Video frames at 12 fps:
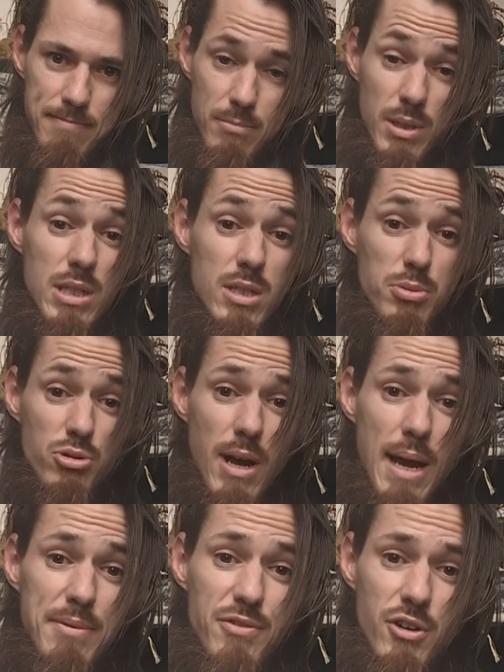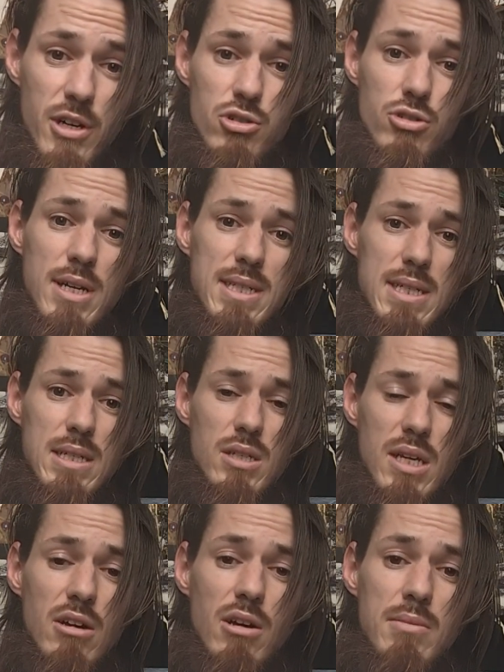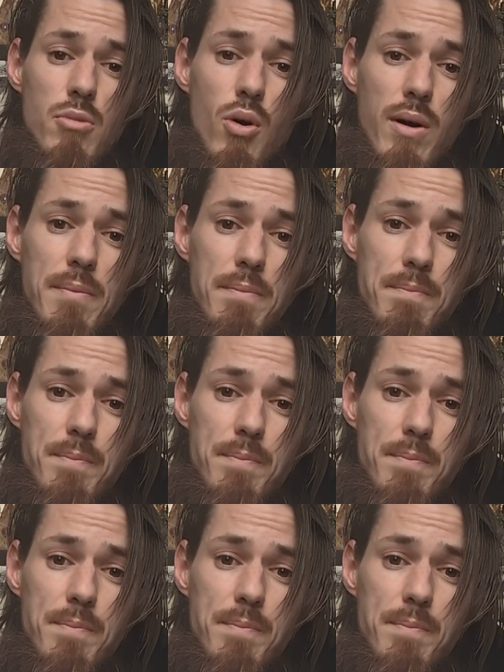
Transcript: Please subscribe if you're interested to hearing more,